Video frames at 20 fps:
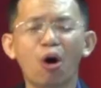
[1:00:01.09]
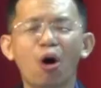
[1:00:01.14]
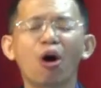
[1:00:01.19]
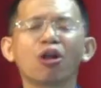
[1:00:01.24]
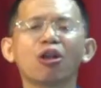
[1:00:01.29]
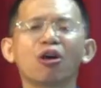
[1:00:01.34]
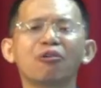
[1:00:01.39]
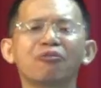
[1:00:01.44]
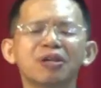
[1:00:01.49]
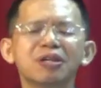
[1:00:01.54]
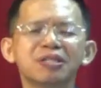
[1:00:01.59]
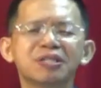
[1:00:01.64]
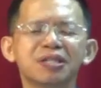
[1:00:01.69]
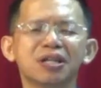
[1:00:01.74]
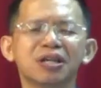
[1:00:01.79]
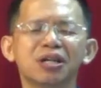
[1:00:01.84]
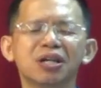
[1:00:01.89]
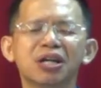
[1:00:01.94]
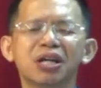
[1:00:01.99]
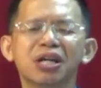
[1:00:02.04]
all of us
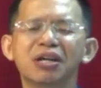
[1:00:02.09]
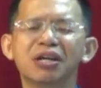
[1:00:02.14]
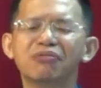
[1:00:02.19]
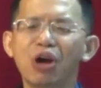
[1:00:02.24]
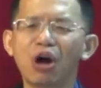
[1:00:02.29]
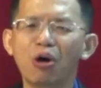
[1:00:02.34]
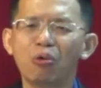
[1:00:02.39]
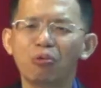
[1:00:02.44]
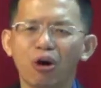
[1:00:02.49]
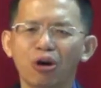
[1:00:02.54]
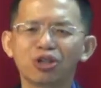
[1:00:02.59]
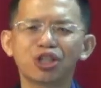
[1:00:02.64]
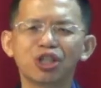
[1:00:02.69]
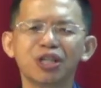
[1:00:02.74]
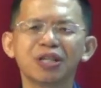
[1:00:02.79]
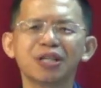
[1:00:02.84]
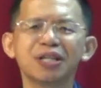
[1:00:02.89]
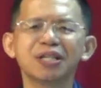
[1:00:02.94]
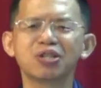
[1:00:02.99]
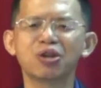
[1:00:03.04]
here. If you are
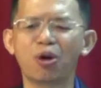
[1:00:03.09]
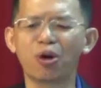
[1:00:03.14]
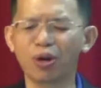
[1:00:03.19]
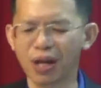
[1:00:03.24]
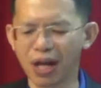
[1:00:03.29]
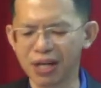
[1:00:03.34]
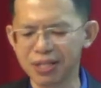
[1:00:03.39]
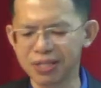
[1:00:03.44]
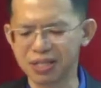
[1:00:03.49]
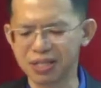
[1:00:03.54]
watching this online